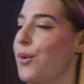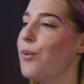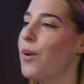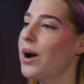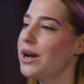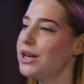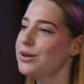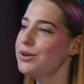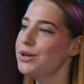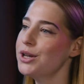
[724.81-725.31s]

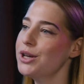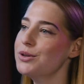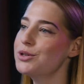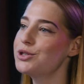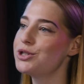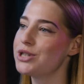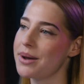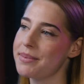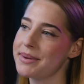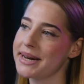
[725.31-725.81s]
When you use
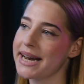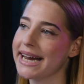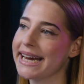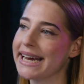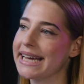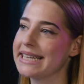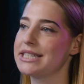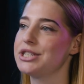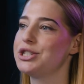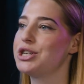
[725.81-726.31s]
Gemini
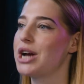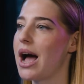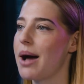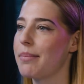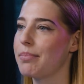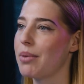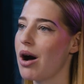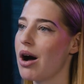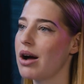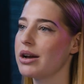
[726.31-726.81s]
as a
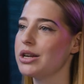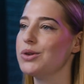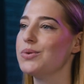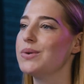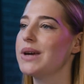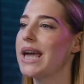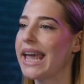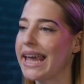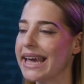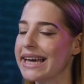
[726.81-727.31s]
chatbot, you
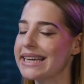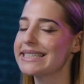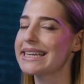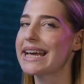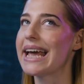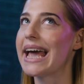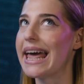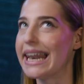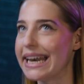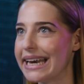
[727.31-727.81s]
can't
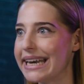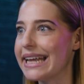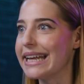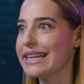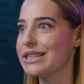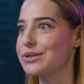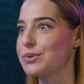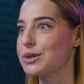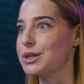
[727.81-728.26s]
edit its